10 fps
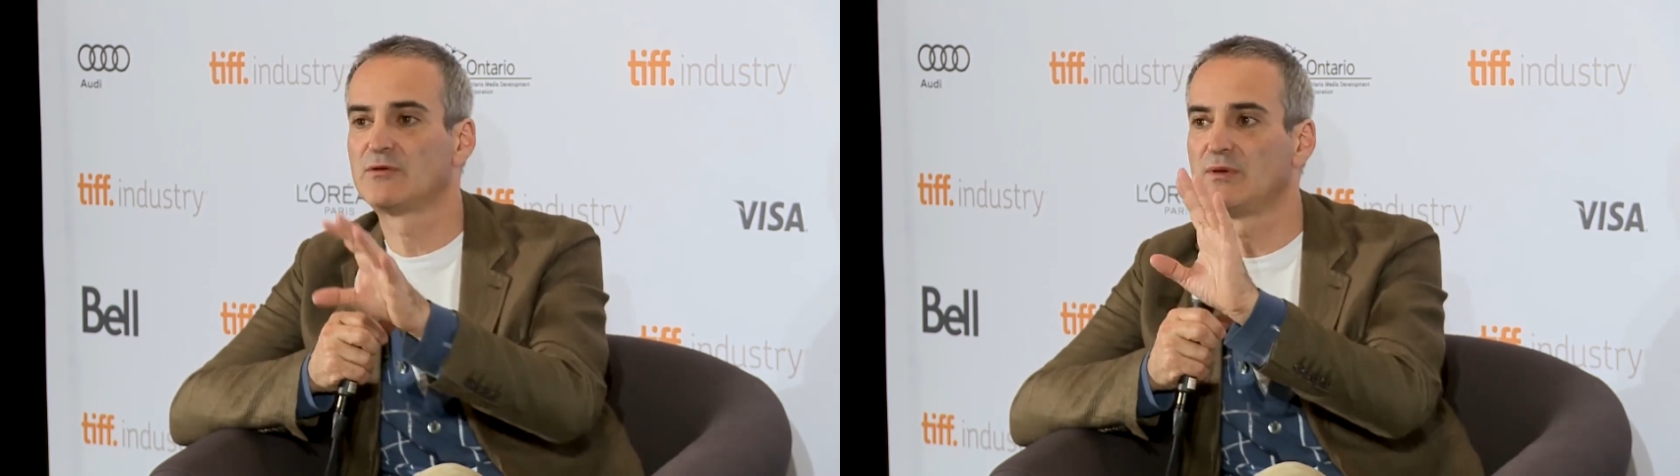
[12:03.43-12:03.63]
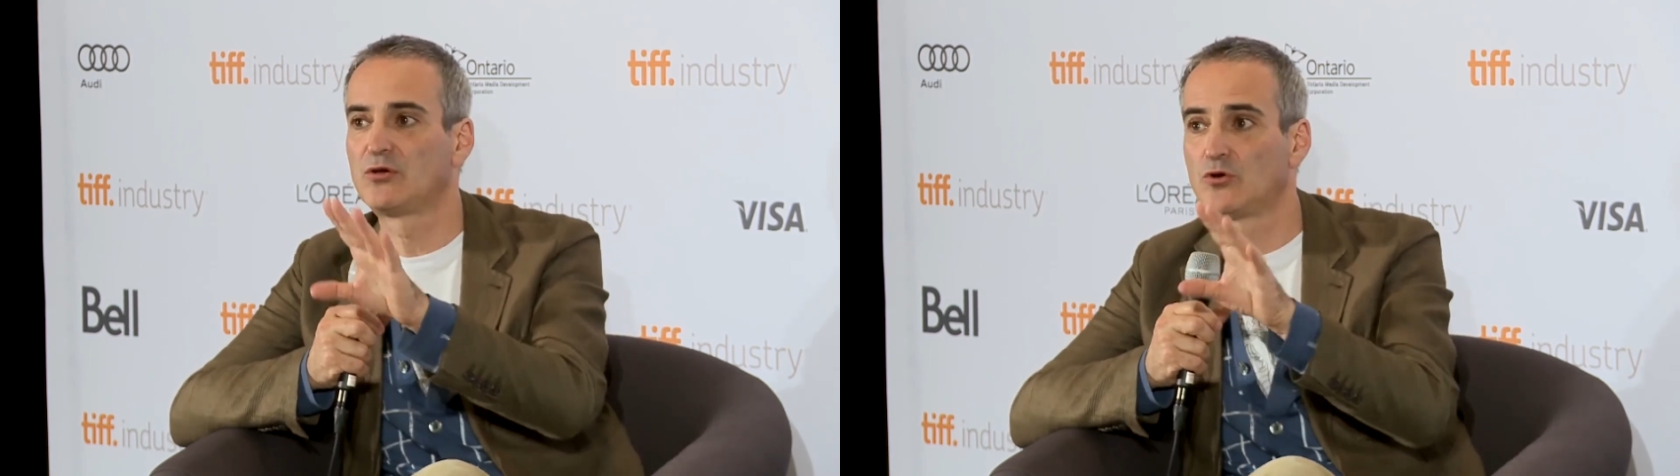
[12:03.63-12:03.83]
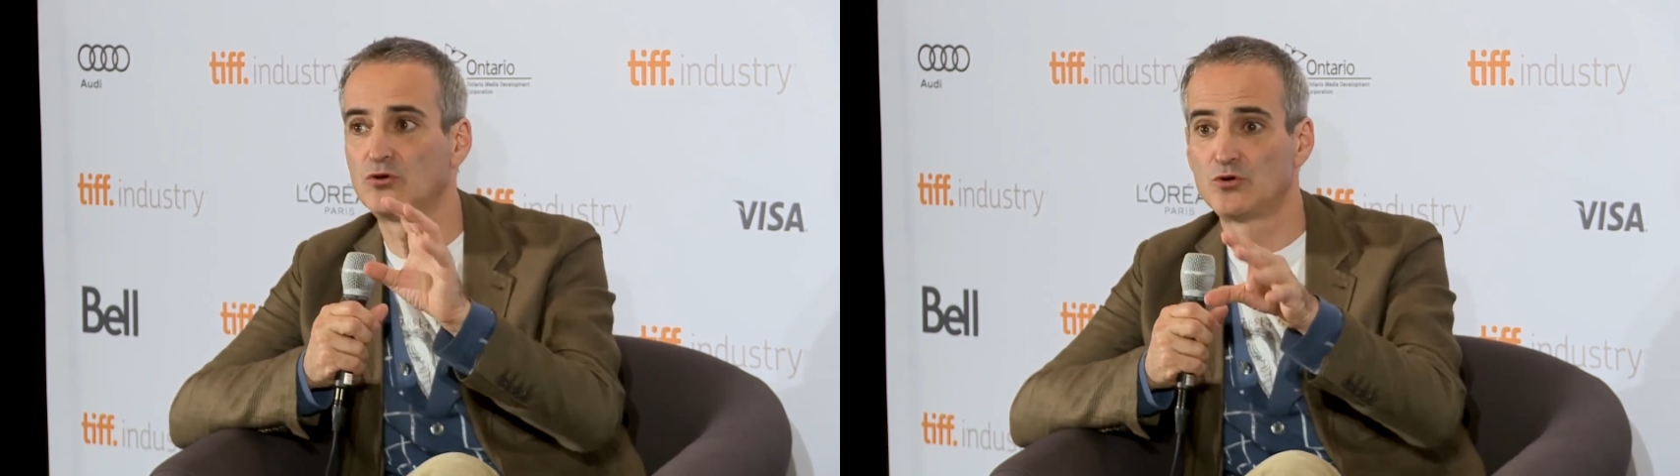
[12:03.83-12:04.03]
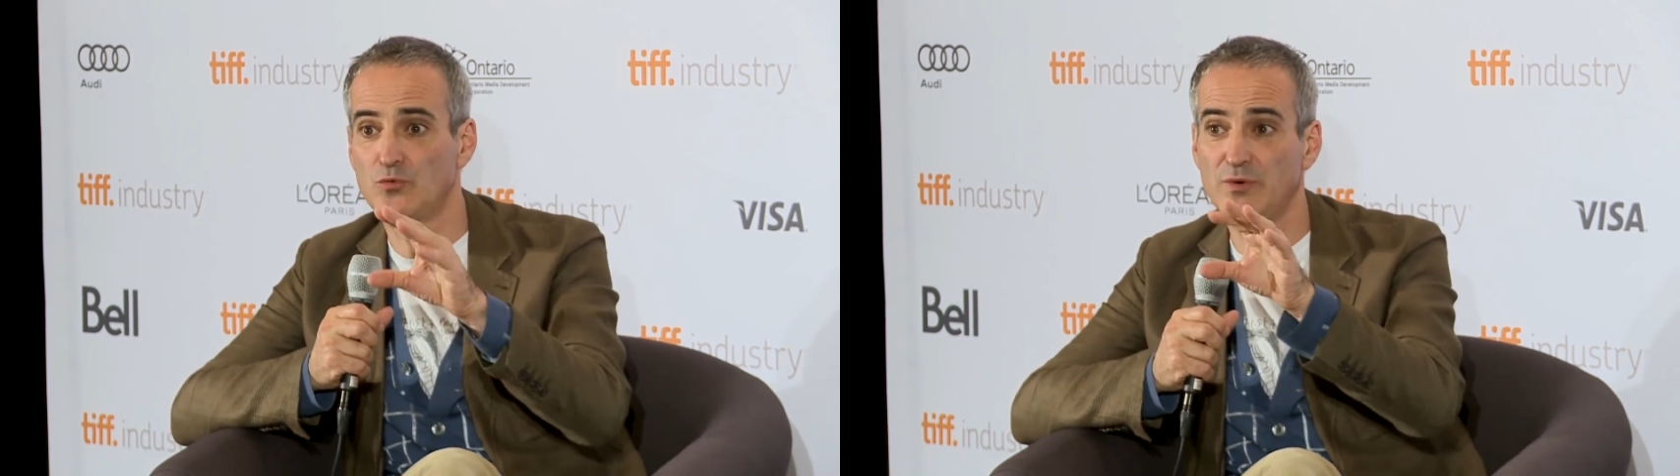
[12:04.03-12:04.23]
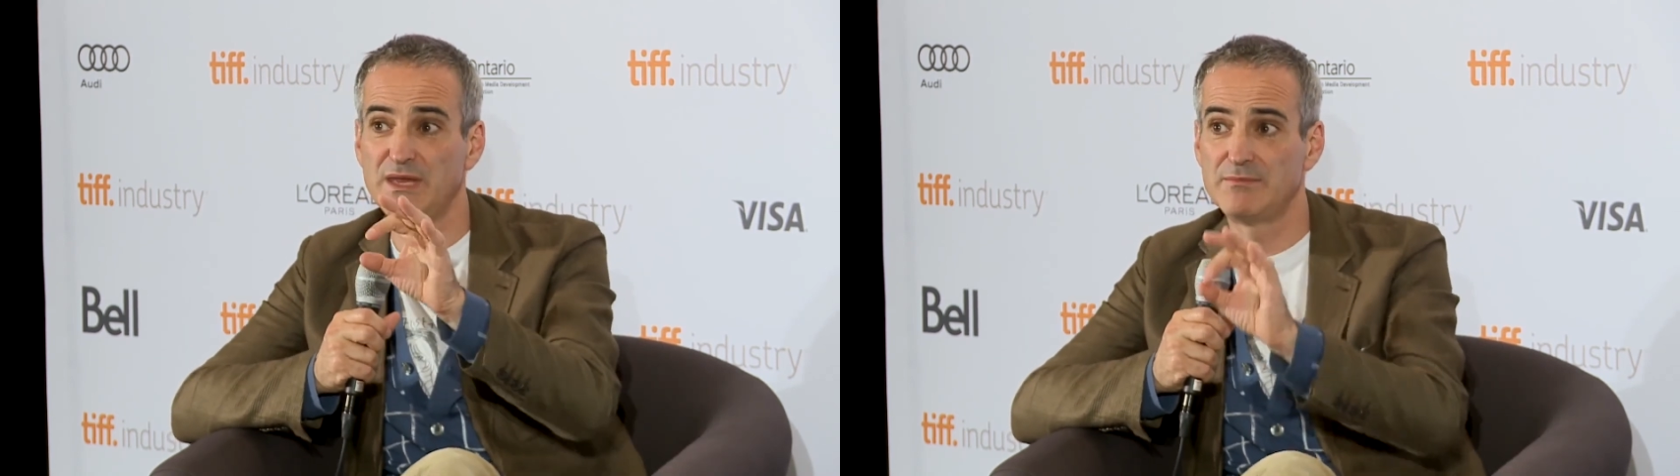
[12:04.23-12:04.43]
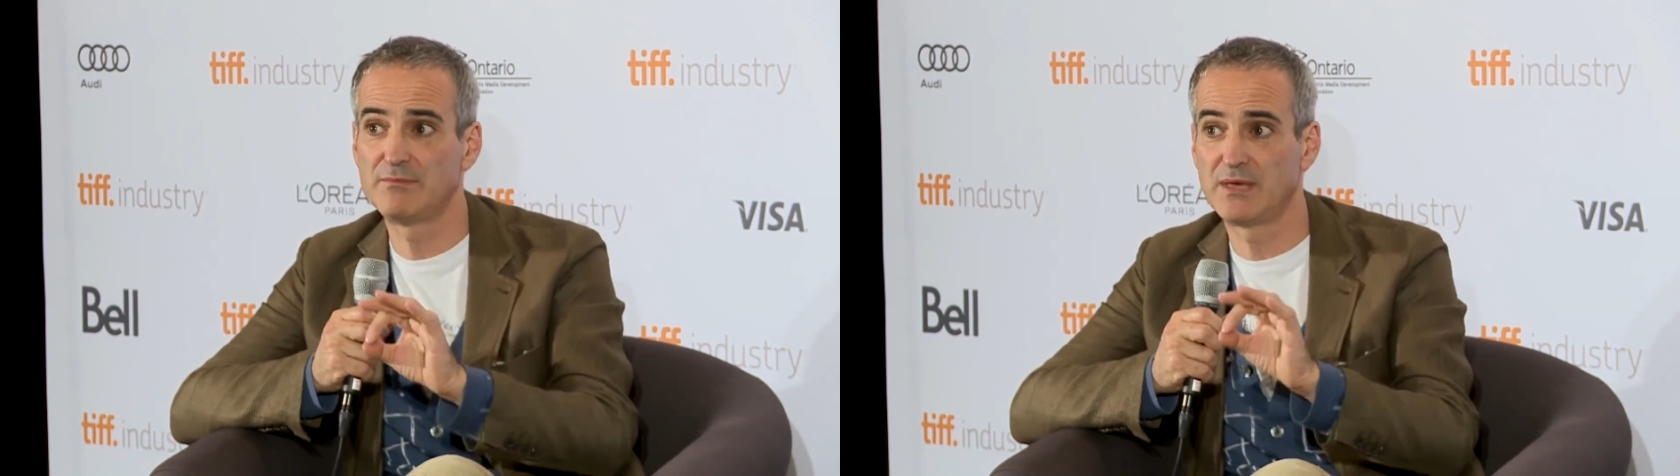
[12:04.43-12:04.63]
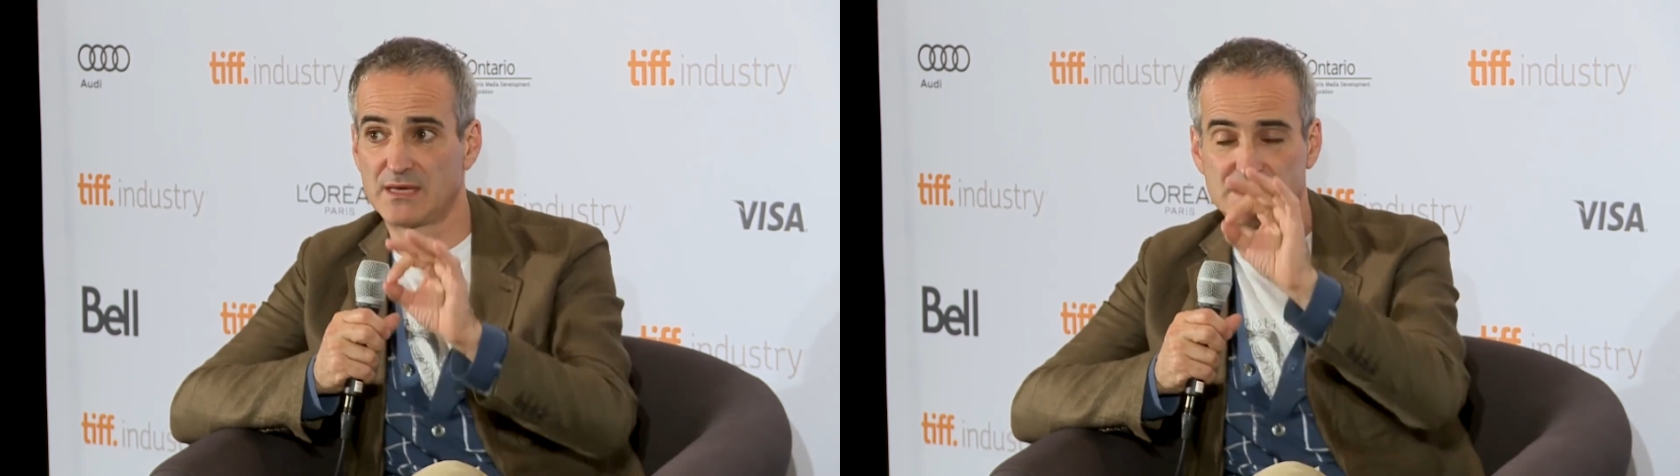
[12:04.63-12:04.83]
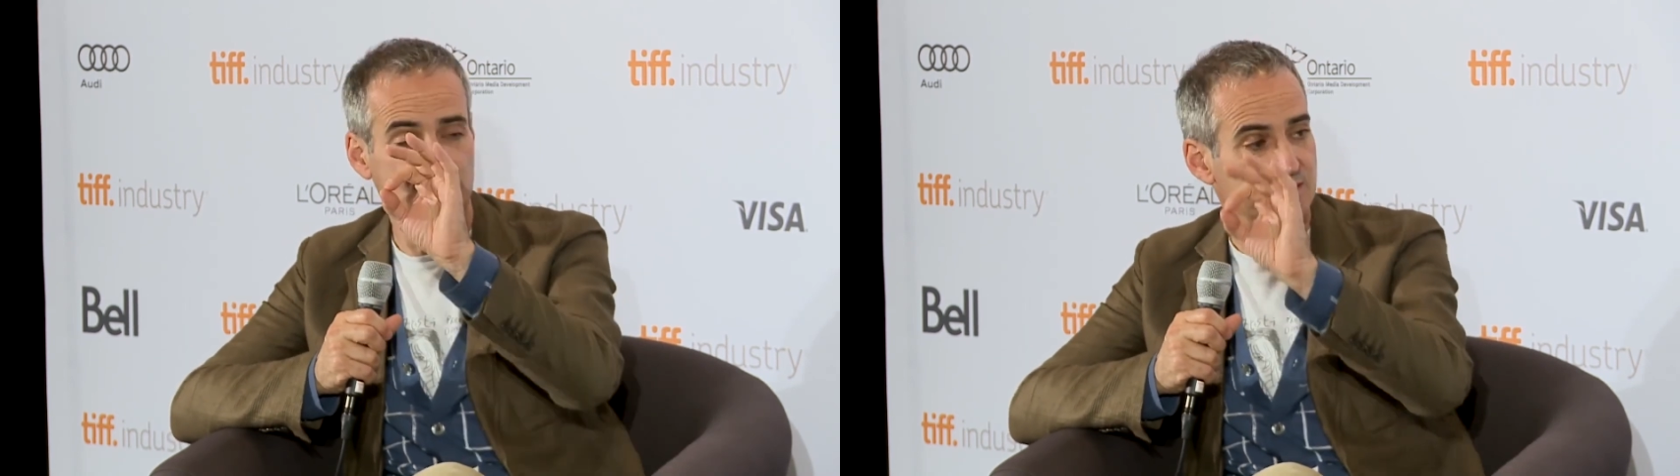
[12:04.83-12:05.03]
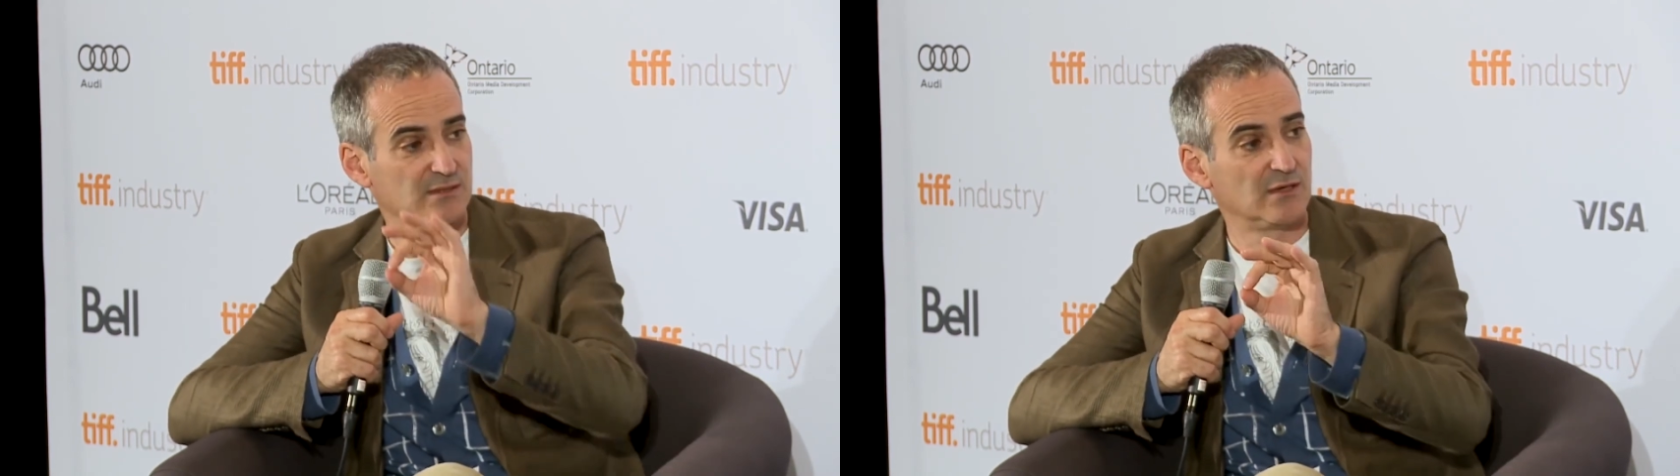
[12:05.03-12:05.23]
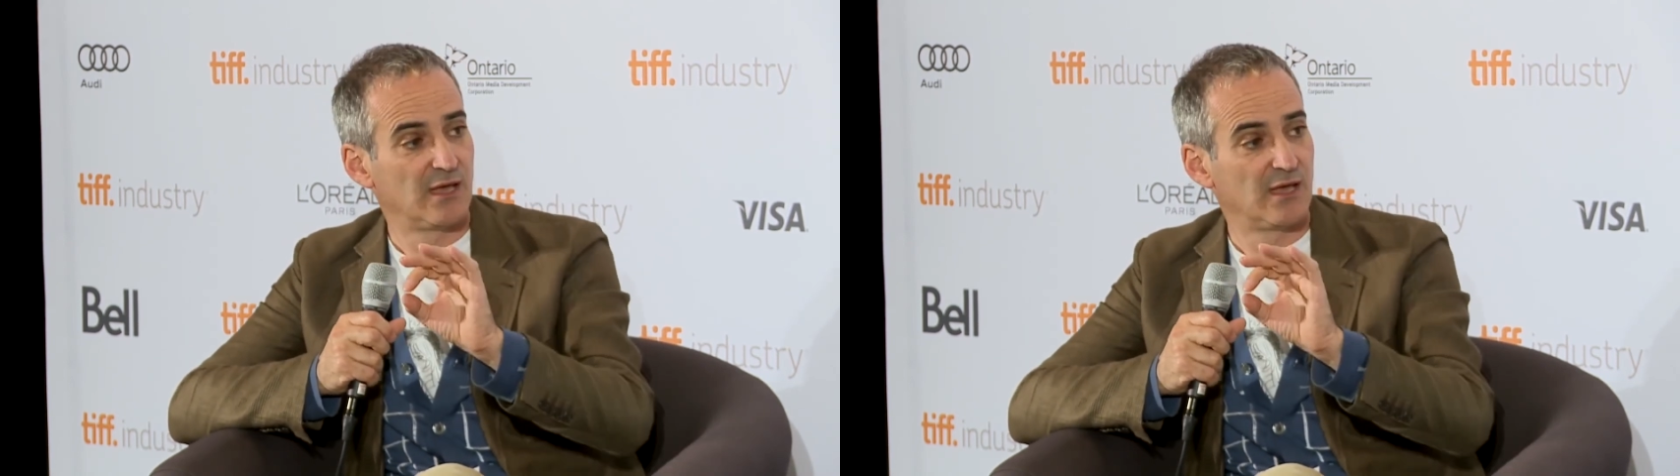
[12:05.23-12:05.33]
and we could remix